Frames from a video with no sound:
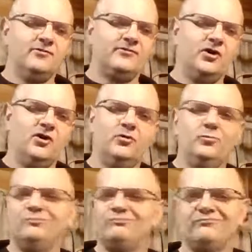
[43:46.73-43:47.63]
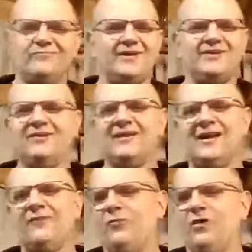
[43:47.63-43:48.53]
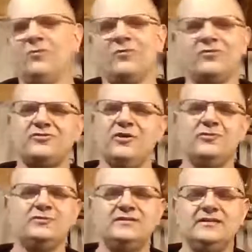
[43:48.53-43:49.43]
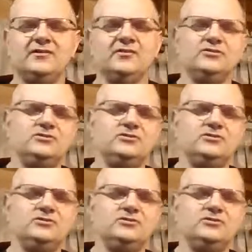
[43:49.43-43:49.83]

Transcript: So like you can have one where there's no tiers.